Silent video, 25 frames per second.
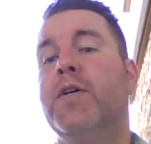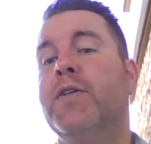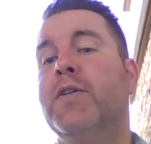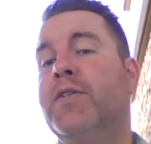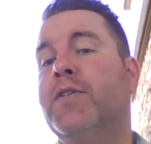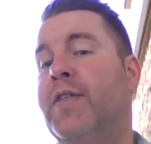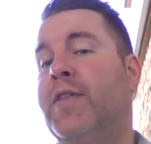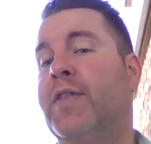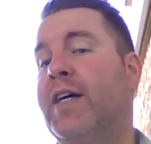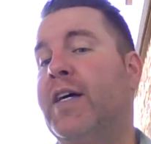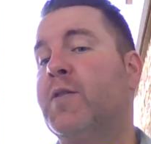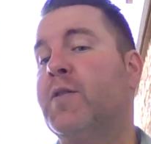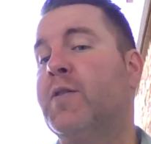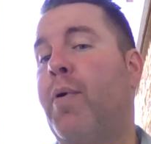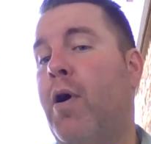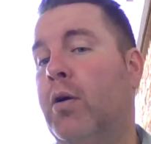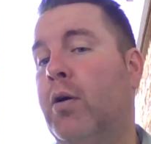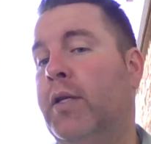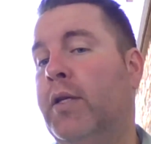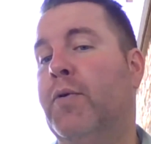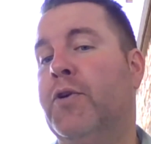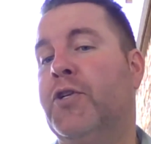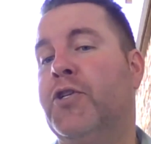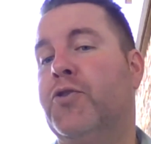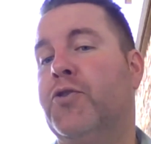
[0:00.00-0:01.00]
So that's
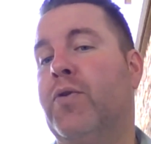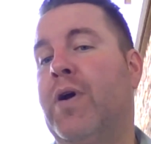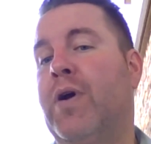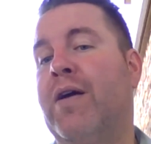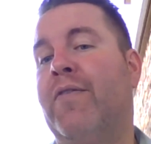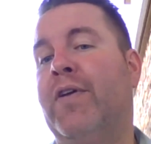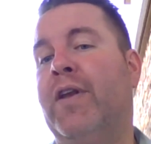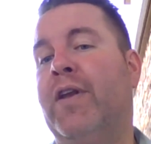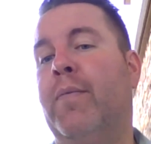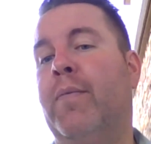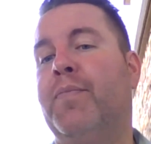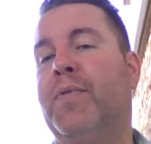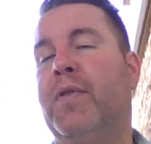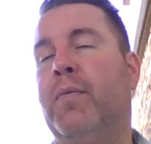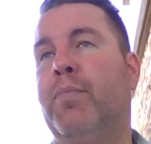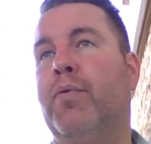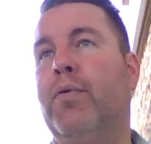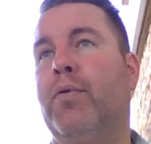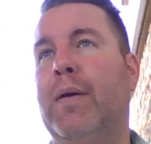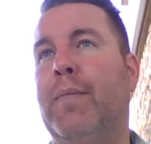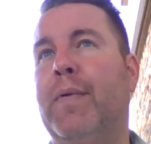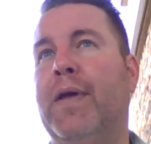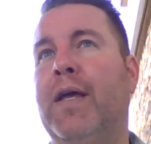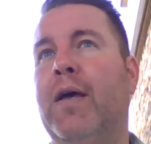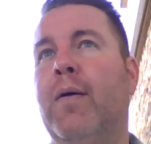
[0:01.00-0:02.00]
partly what's driving up the
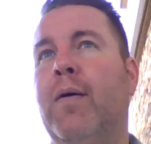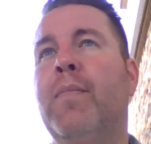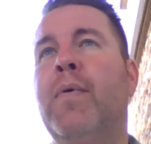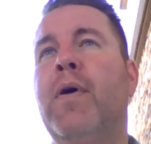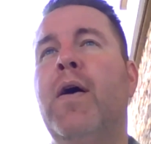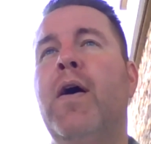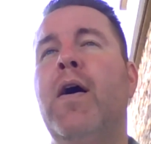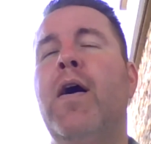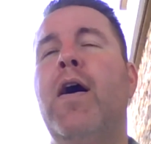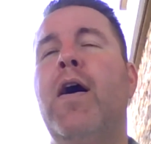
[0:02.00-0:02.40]
premium.